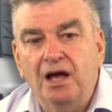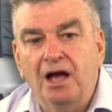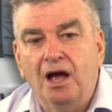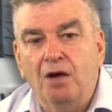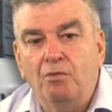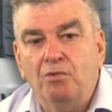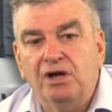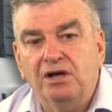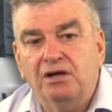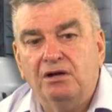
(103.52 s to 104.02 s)

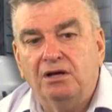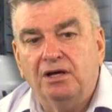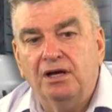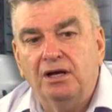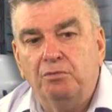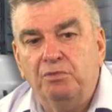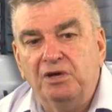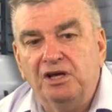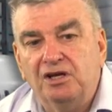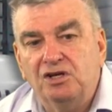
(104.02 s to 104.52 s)
And we're going
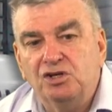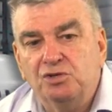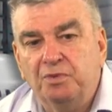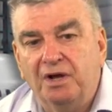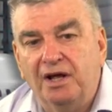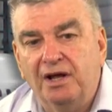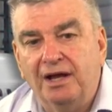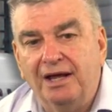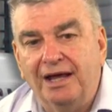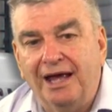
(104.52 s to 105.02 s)
to be
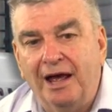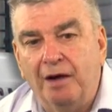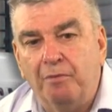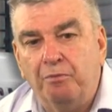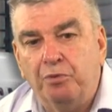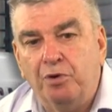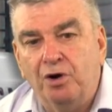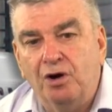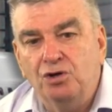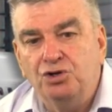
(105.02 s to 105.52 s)
explaining how
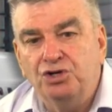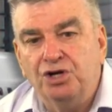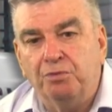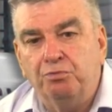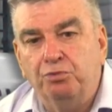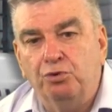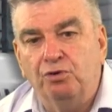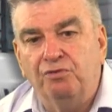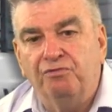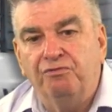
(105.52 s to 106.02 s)

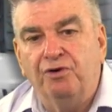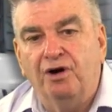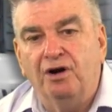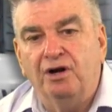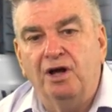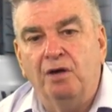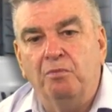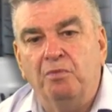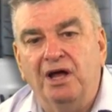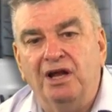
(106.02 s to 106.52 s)
project
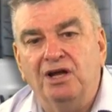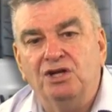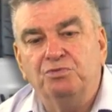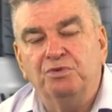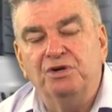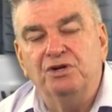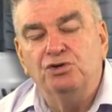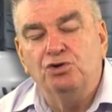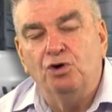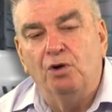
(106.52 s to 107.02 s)
portfolio
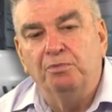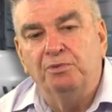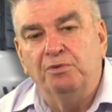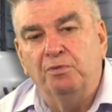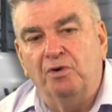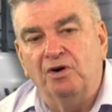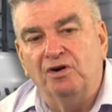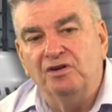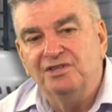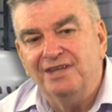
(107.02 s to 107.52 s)
management is
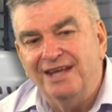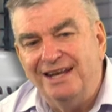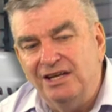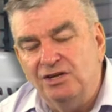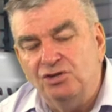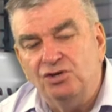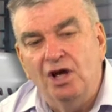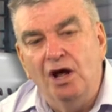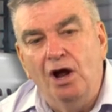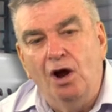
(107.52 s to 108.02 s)
optimised. That
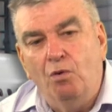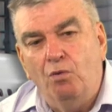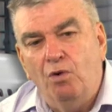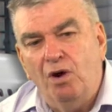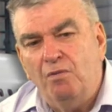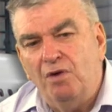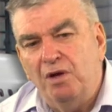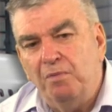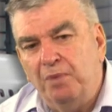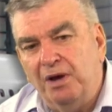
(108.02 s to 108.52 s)
is,
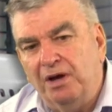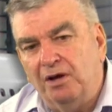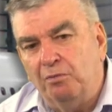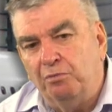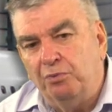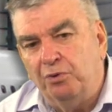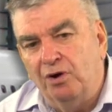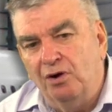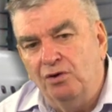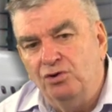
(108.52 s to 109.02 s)
when we pick a
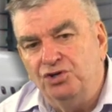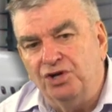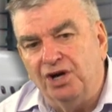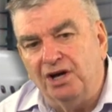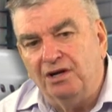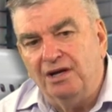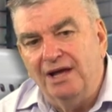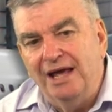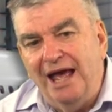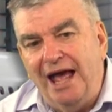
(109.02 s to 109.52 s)

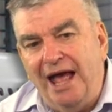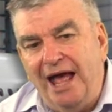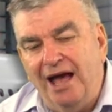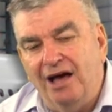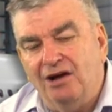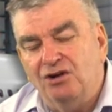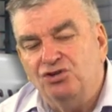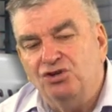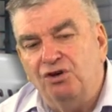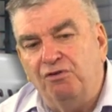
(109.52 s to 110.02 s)
project,
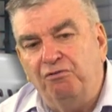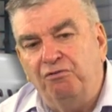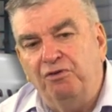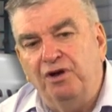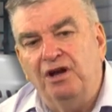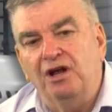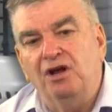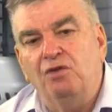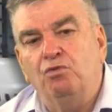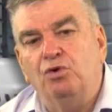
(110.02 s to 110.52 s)
how does it
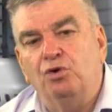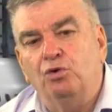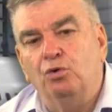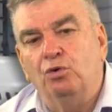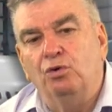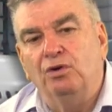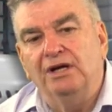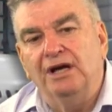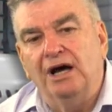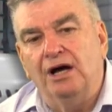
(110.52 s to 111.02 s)
fit in with
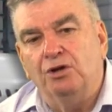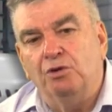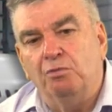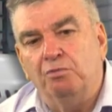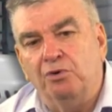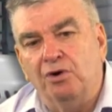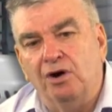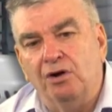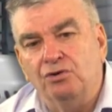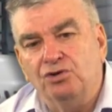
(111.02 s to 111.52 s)
all the other
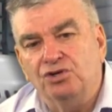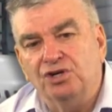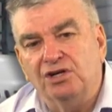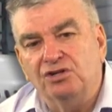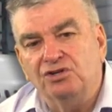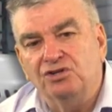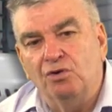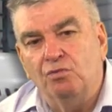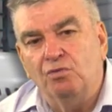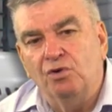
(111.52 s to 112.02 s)

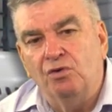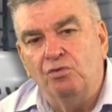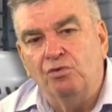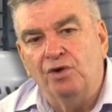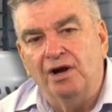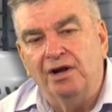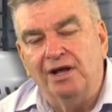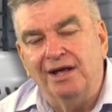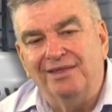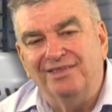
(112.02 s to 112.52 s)
projects that we're
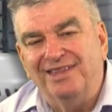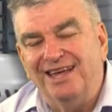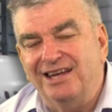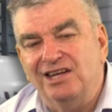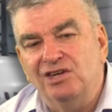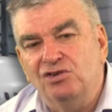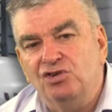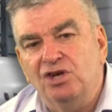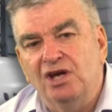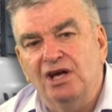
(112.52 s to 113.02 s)
running? That
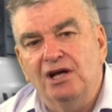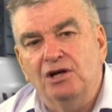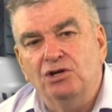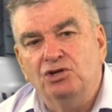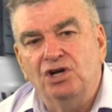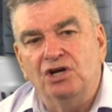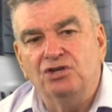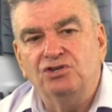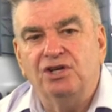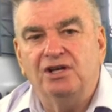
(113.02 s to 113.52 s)
is,
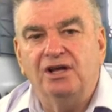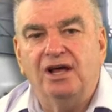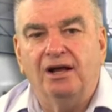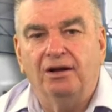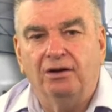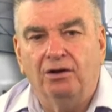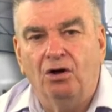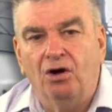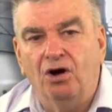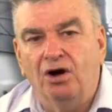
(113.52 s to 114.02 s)
does it
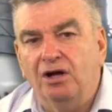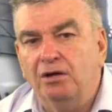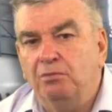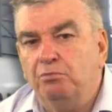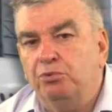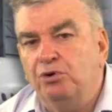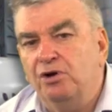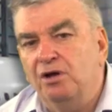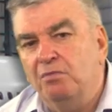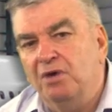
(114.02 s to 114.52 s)
align
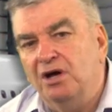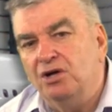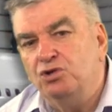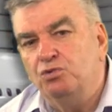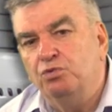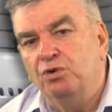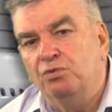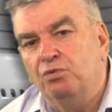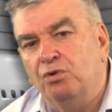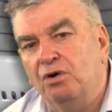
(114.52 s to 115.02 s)
pretty
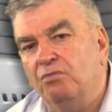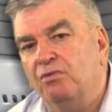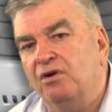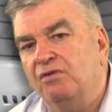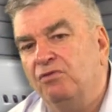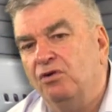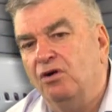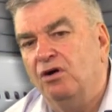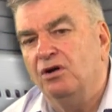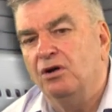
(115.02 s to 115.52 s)
much with what
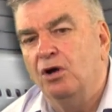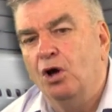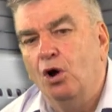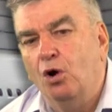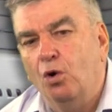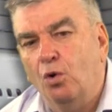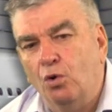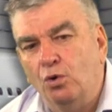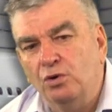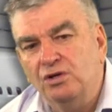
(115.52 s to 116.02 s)
we've got,
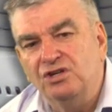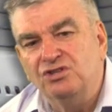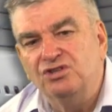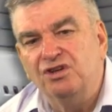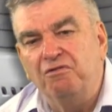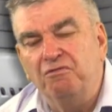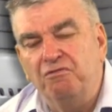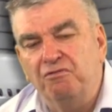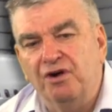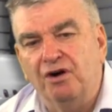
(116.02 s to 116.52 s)
or does
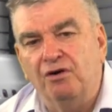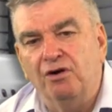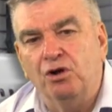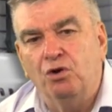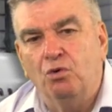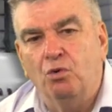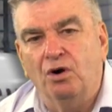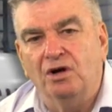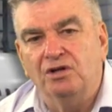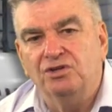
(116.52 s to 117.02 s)
it vary
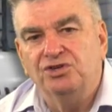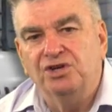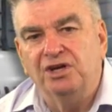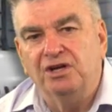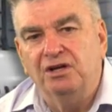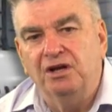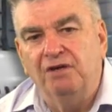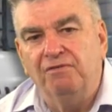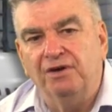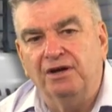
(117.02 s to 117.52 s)
quite
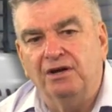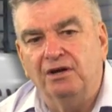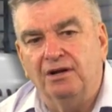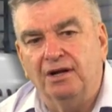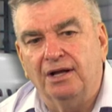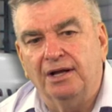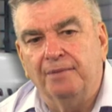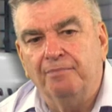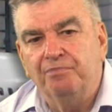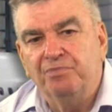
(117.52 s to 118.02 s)

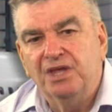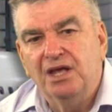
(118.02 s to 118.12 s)
significantly?